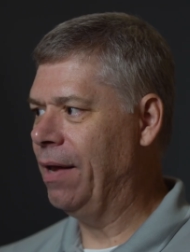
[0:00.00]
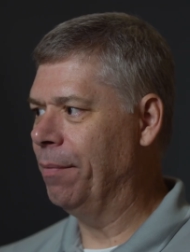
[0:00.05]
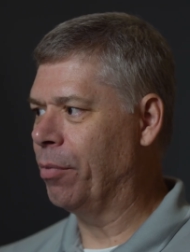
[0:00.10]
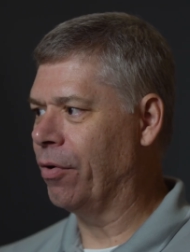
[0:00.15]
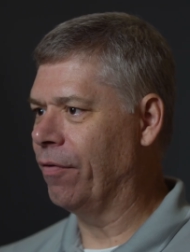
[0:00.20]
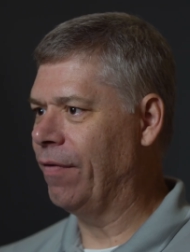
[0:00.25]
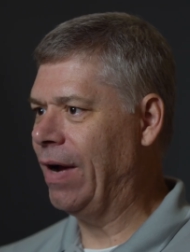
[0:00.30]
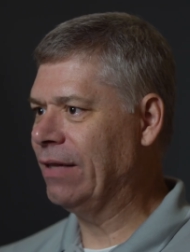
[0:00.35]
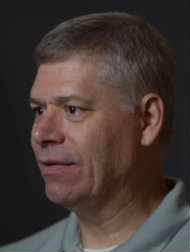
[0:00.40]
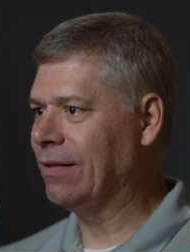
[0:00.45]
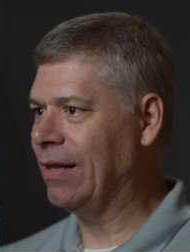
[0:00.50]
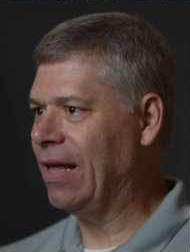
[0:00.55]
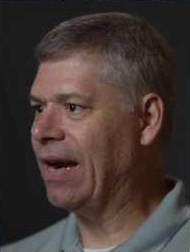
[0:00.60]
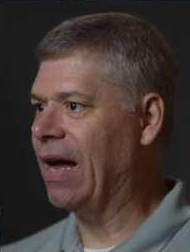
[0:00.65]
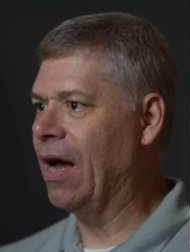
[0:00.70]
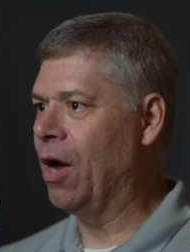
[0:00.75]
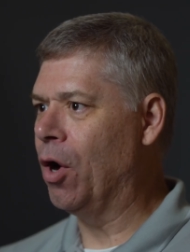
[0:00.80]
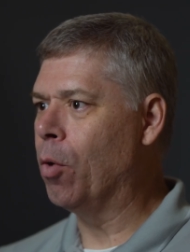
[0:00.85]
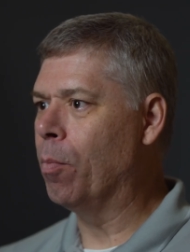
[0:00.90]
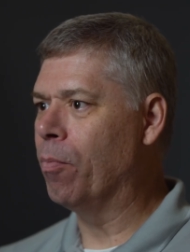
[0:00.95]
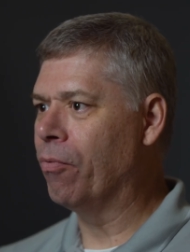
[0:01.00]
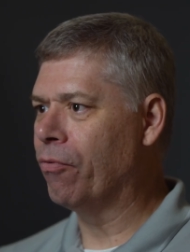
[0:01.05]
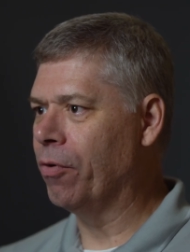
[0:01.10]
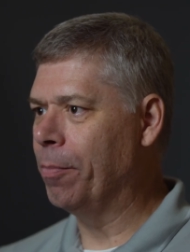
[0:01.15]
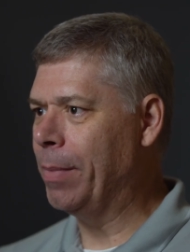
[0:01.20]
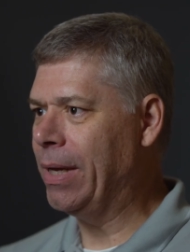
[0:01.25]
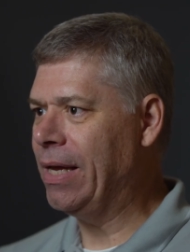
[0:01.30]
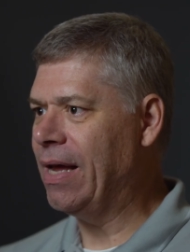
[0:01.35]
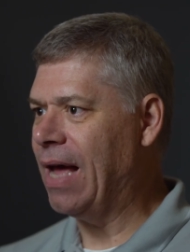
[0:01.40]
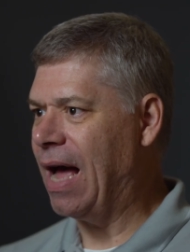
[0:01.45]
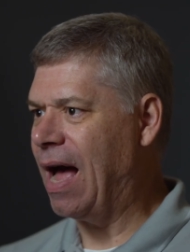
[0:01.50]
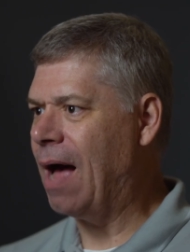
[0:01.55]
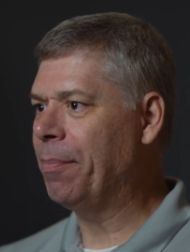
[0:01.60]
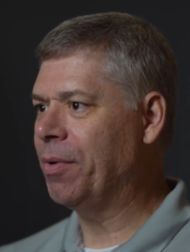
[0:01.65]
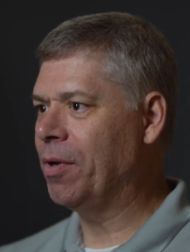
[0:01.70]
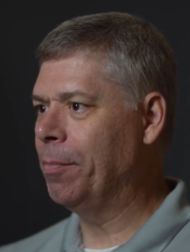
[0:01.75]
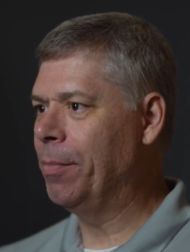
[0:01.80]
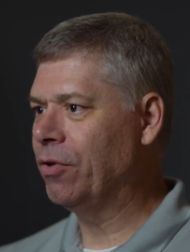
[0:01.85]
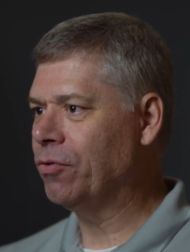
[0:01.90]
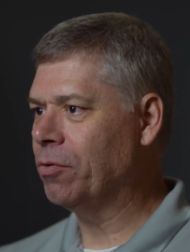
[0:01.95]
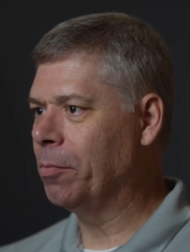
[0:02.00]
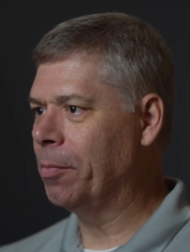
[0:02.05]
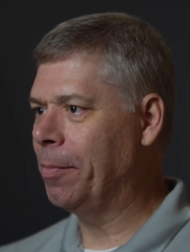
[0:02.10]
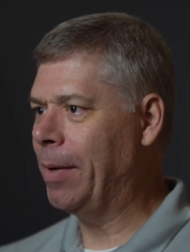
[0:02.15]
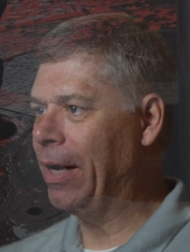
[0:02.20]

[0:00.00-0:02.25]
and provides a lot of hope for me, optimism